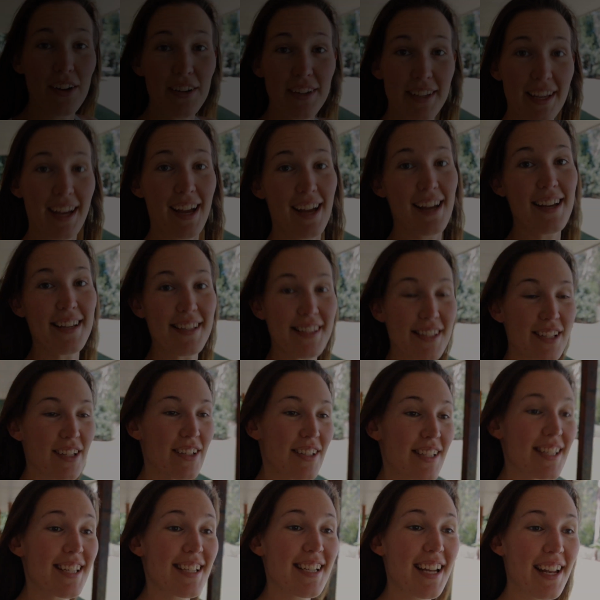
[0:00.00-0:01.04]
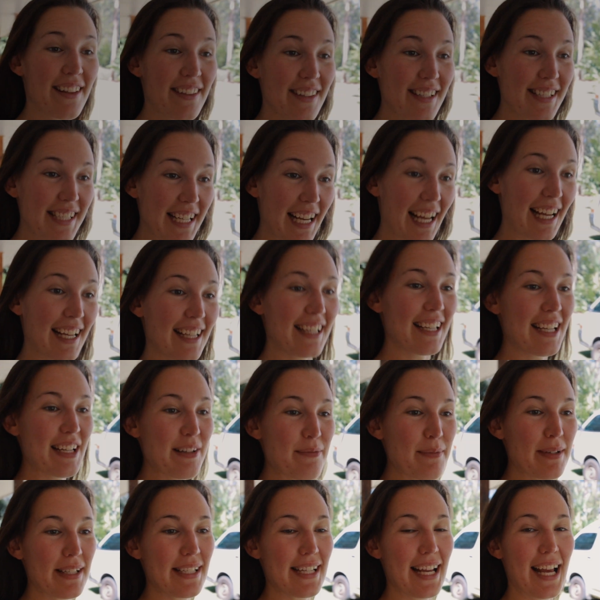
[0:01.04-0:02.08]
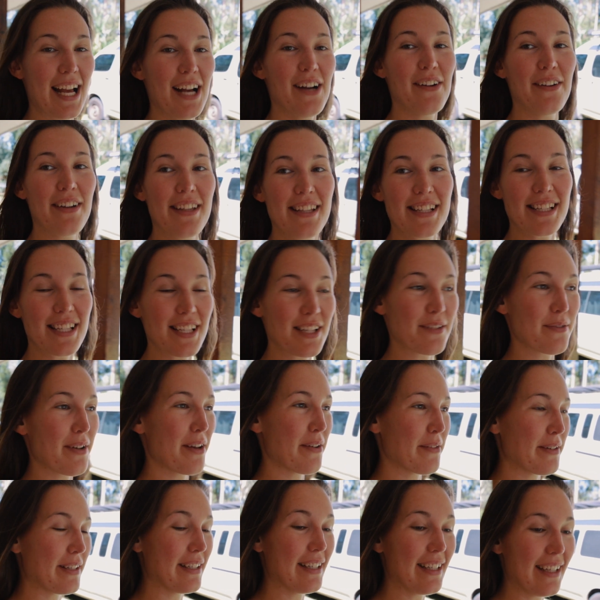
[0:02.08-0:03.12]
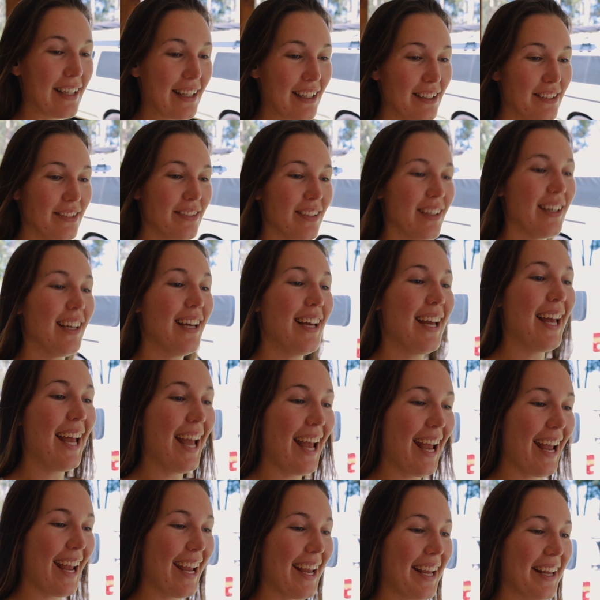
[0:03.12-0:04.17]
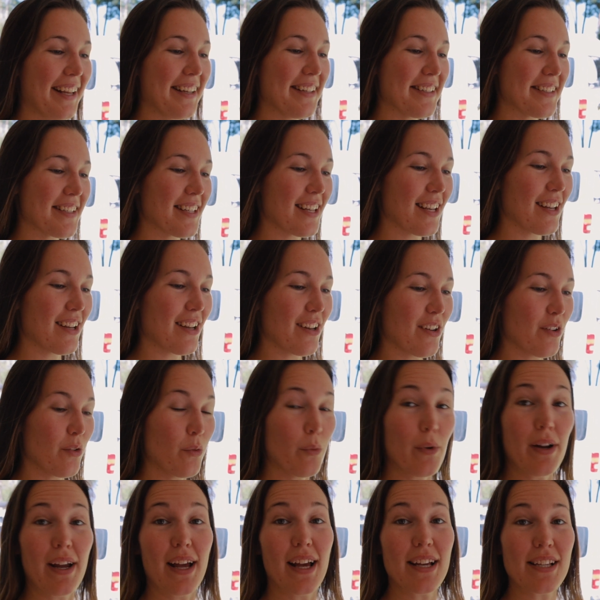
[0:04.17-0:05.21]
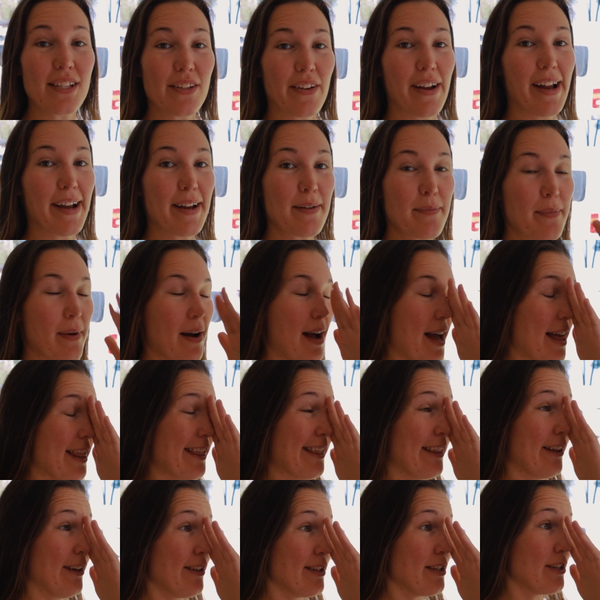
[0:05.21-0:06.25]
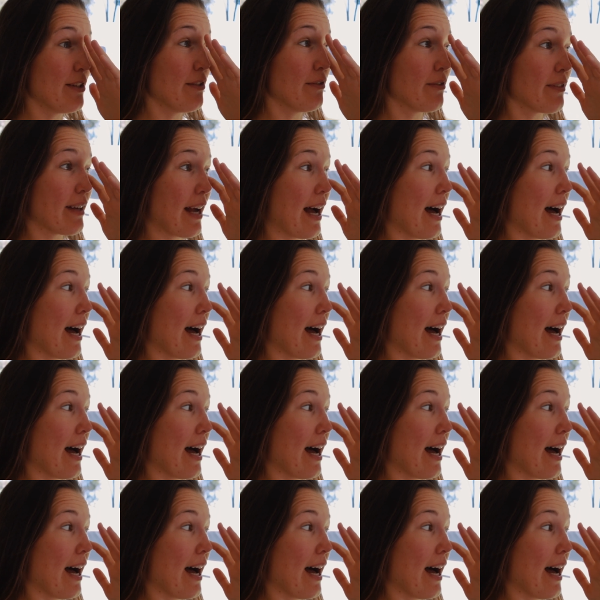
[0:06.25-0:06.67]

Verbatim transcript: Okay, so it's another day in Medowie. This is where we live and we are surrounded by lots of